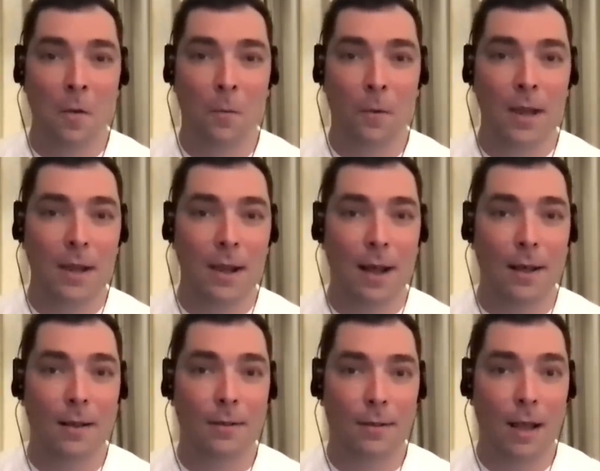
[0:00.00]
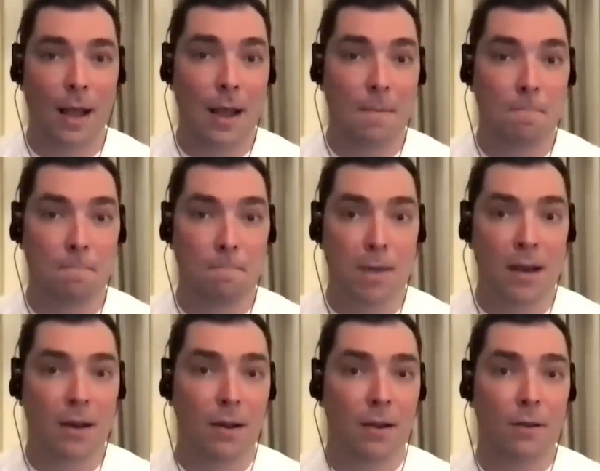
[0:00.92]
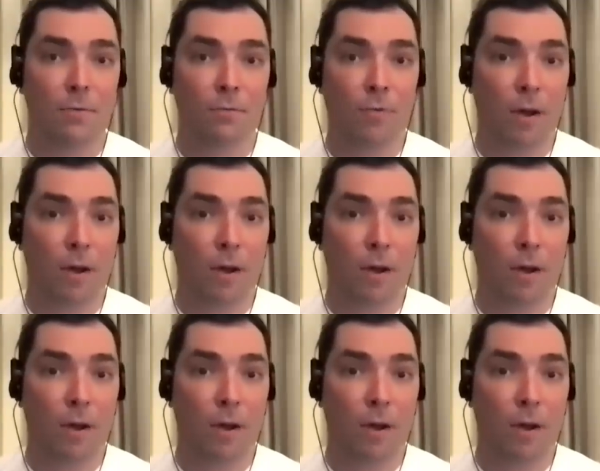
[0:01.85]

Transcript: we had a mini